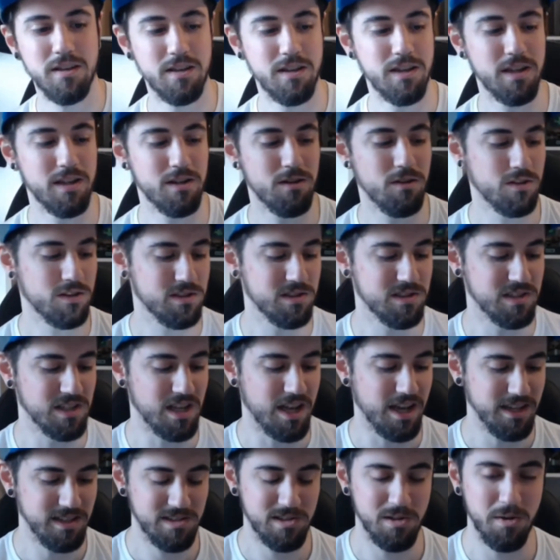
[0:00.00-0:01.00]
and on the
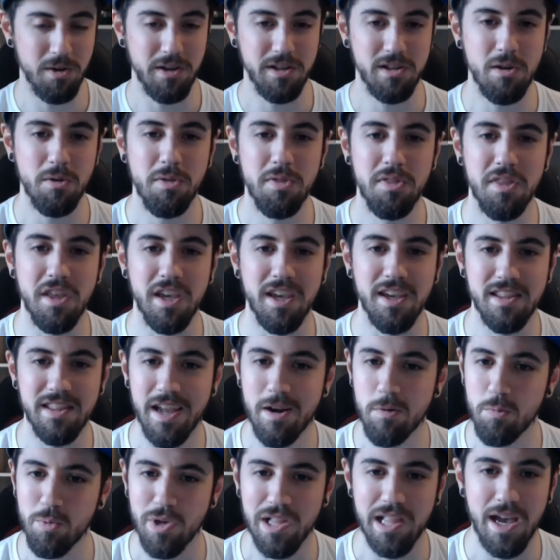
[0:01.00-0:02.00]
side, so I don't think
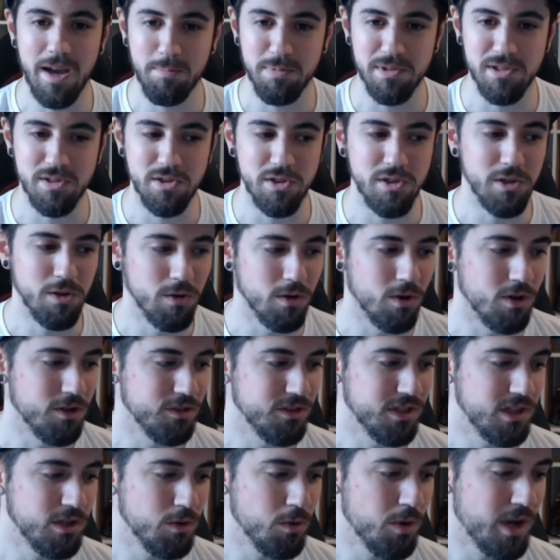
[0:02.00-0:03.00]
that will happen to you on
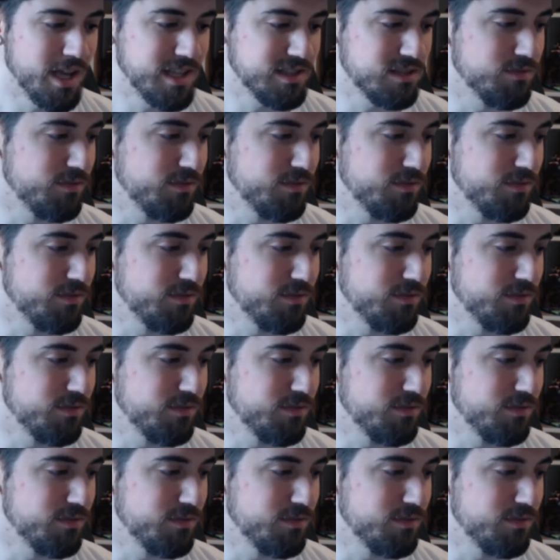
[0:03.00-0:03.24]
the US